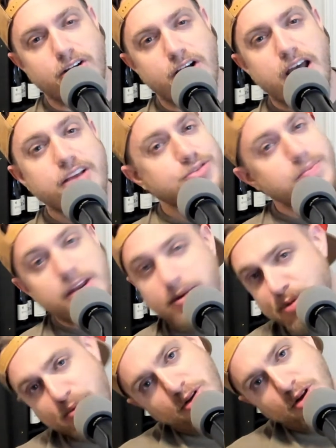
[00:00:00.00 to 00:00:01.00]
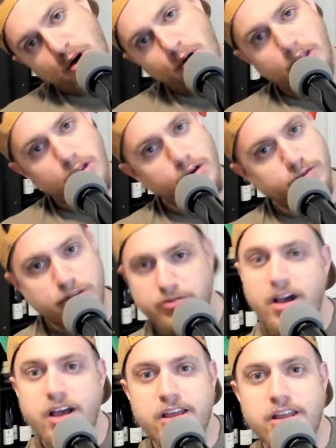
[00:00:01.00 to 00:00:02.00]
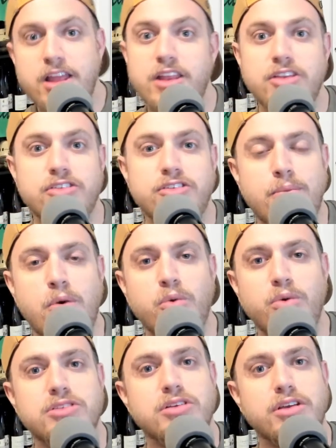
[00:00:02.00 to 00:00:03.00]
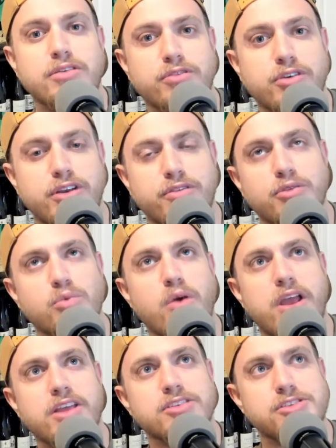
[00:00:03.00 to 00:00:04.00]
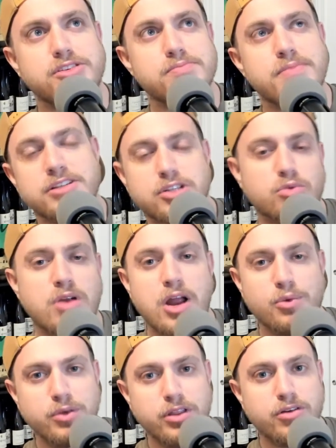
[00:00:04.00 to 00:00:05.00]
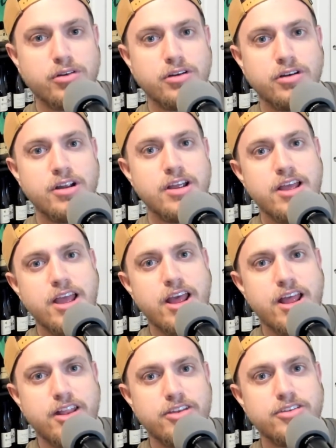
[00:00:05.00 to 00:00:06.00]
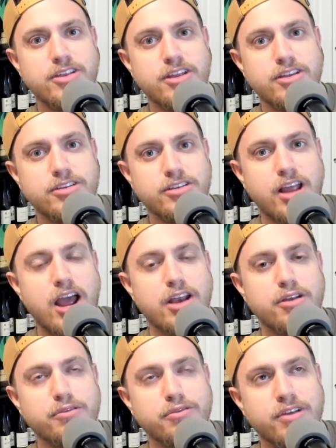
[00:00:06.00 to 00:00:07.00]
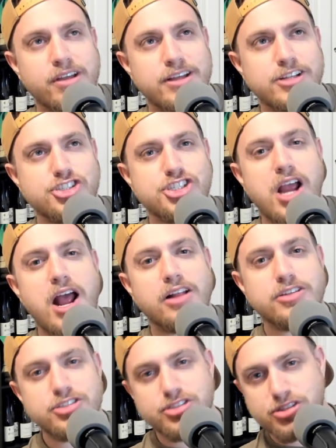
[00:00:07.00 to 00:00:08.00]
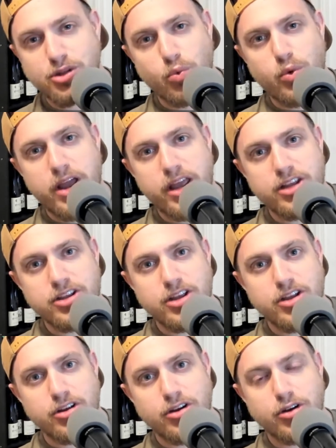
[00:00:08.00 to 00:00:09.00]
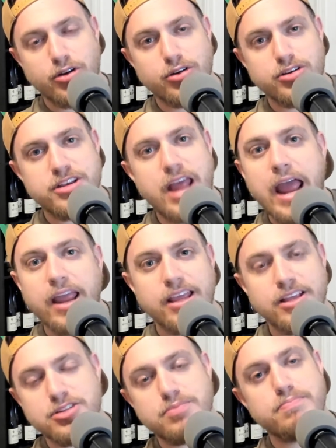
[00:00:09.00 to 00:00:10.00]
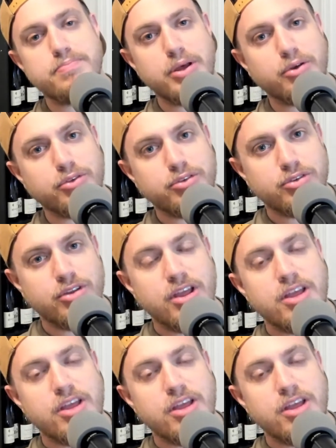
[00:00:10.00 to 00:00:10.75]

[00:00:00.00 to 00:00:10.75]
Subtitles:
As many people know, I love Levia, and I'm always looking for different ways to mess around with her and kind of challenge the way her deck is built.